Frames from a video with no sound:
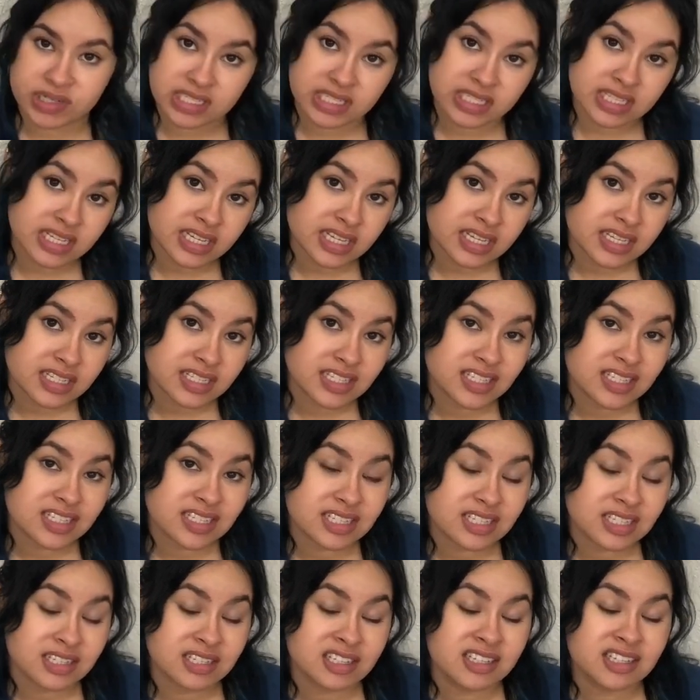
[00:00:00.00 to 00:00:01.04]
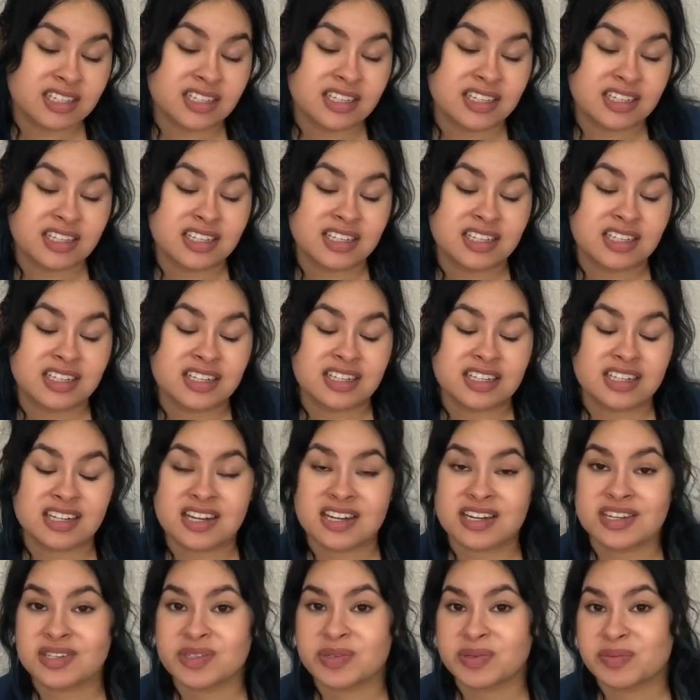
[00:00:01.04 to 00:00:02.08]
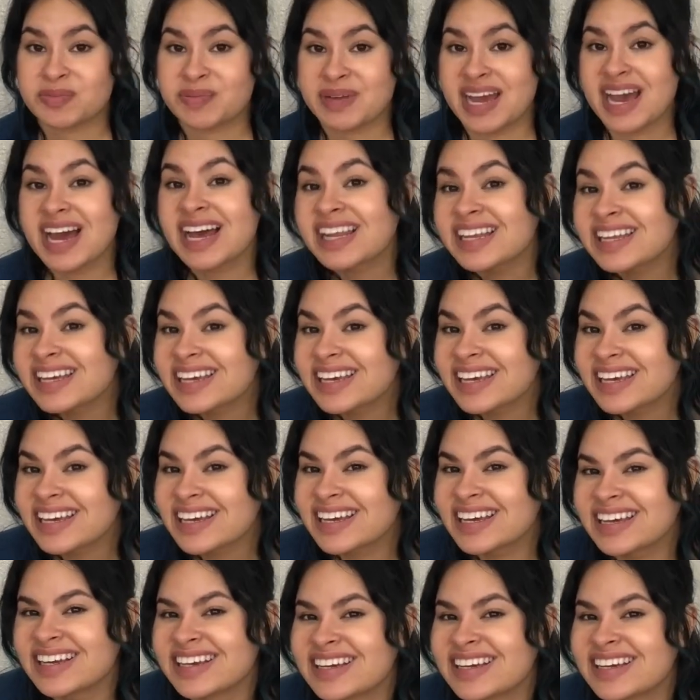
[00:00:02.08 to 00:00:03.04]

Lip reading: sticks, contour palette.